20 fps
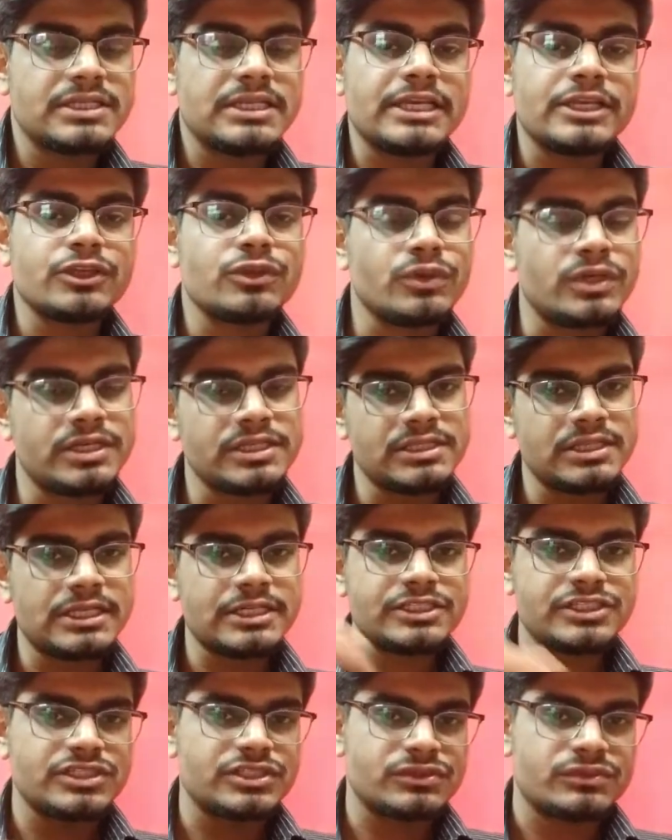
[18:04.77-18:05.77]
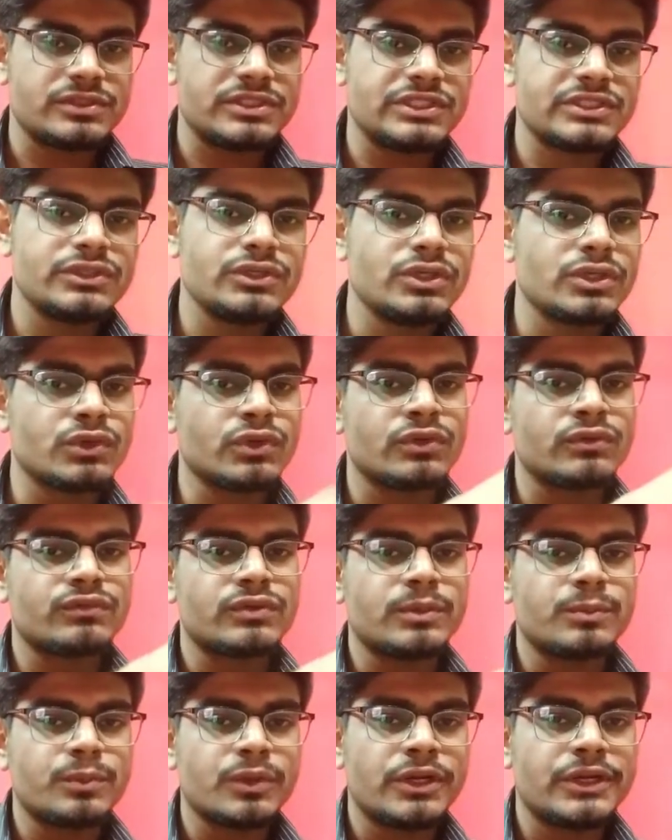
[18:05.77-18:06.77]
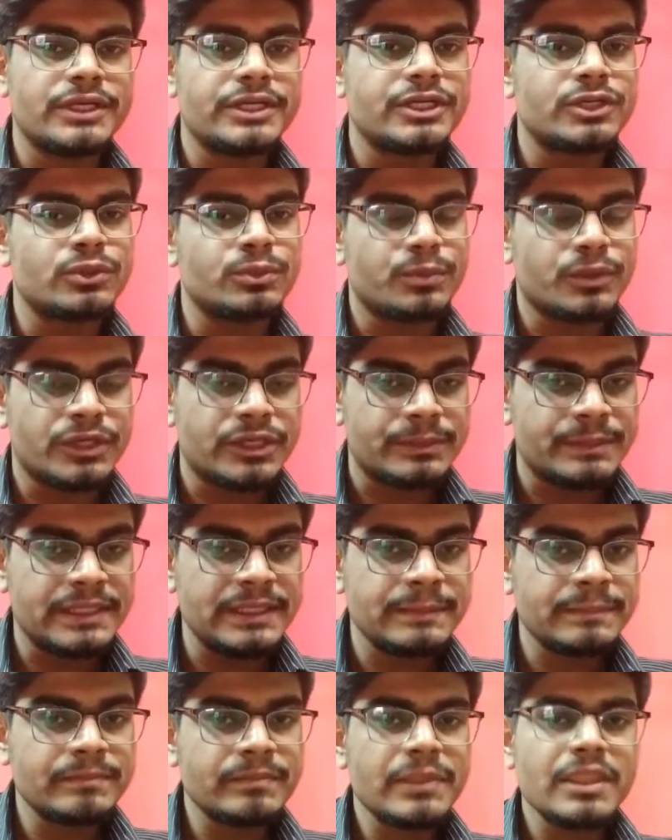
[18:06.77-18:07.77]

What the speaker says: Like you are in that situation, you are going from point A to point B.